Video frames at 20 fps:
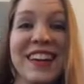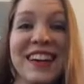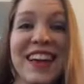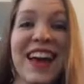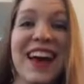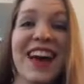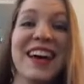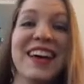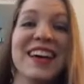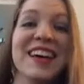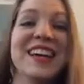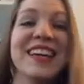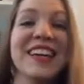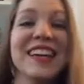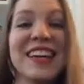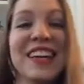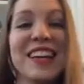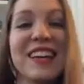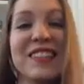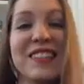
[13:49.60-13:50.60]
Yeah,
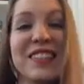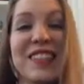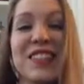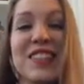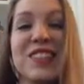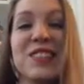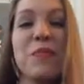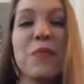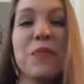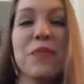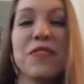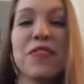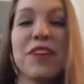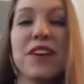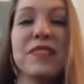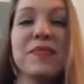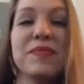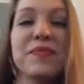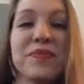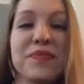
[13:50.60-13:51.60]
it was just super
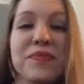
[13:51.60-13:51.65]
fun.